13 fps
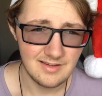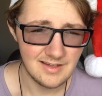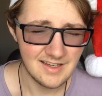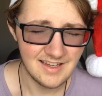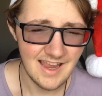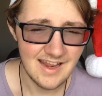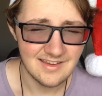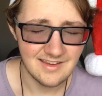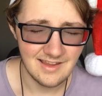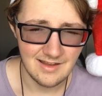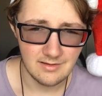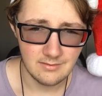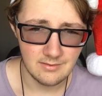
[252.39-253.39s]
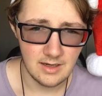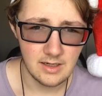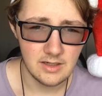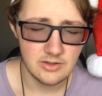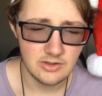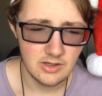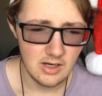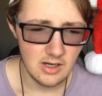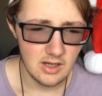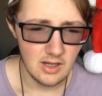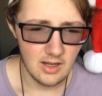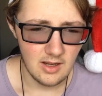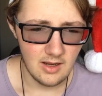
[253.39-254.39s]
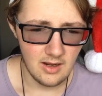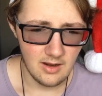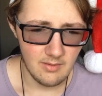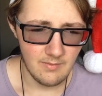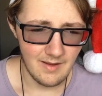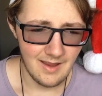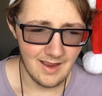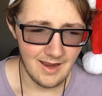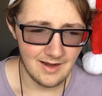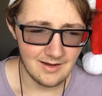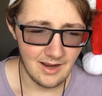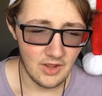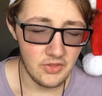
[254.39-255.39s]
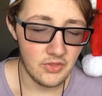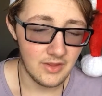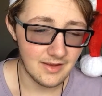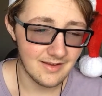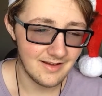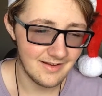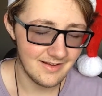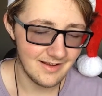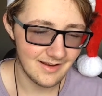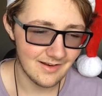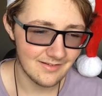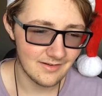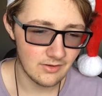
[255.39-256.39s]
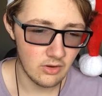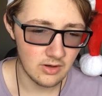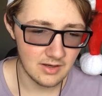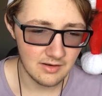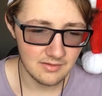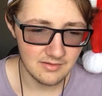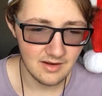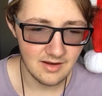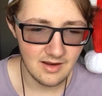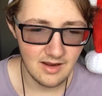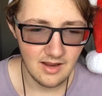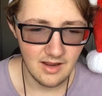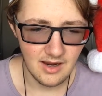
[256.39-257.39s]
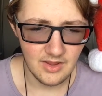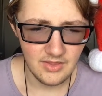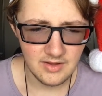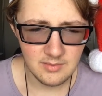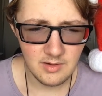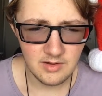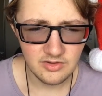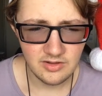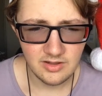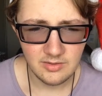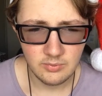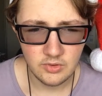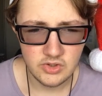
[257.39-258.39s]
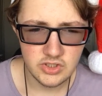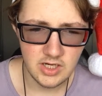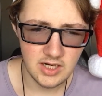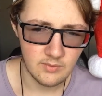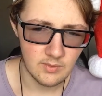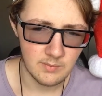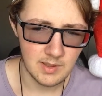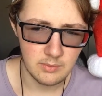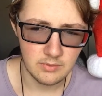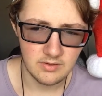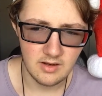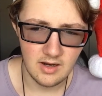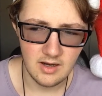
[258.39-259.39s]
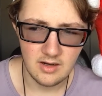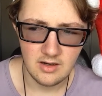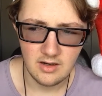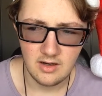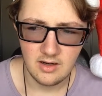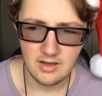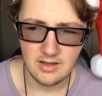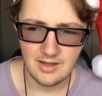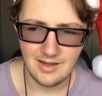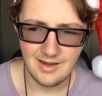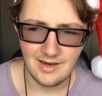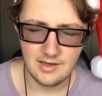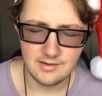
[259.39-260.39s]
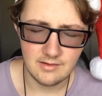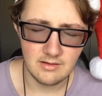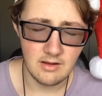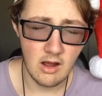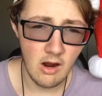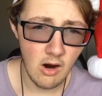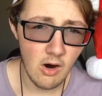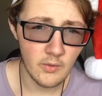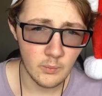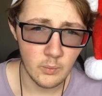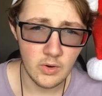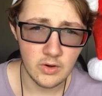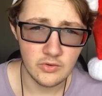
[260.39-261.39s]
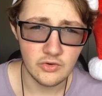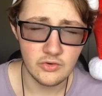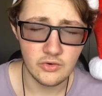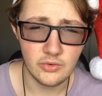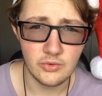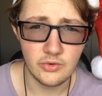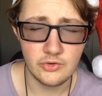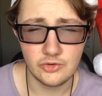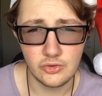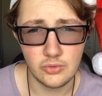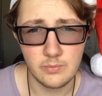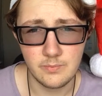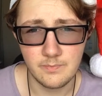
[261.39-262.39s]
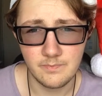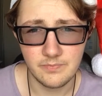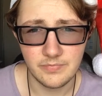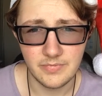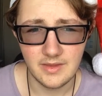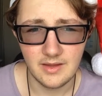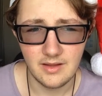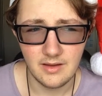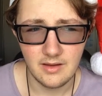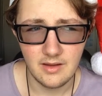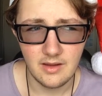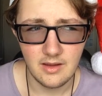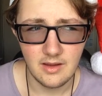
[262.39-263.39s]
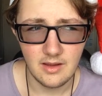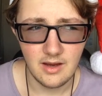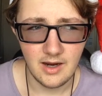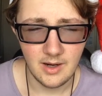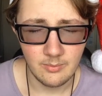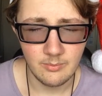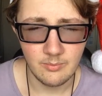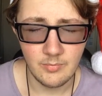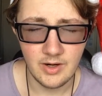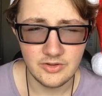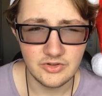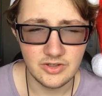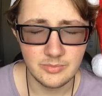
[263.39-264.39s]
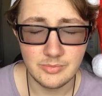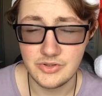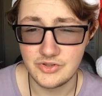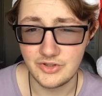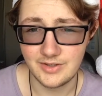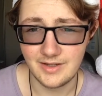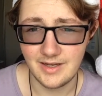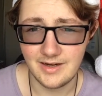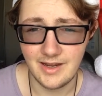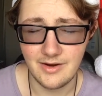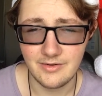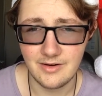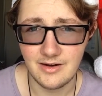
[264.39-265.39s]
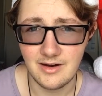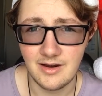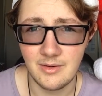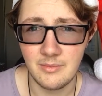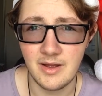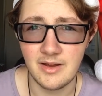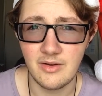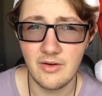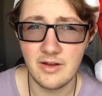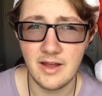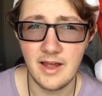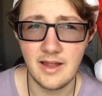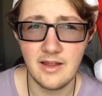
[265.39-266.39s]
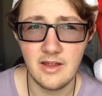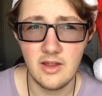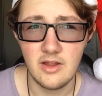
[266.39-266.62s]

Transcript: to get to that stage. And I think, like I said to Locke yesterday, I think I'm actually appreciating when people say it's hard work to do YouTube. I'm actually appreciating that now. I'm like, okay,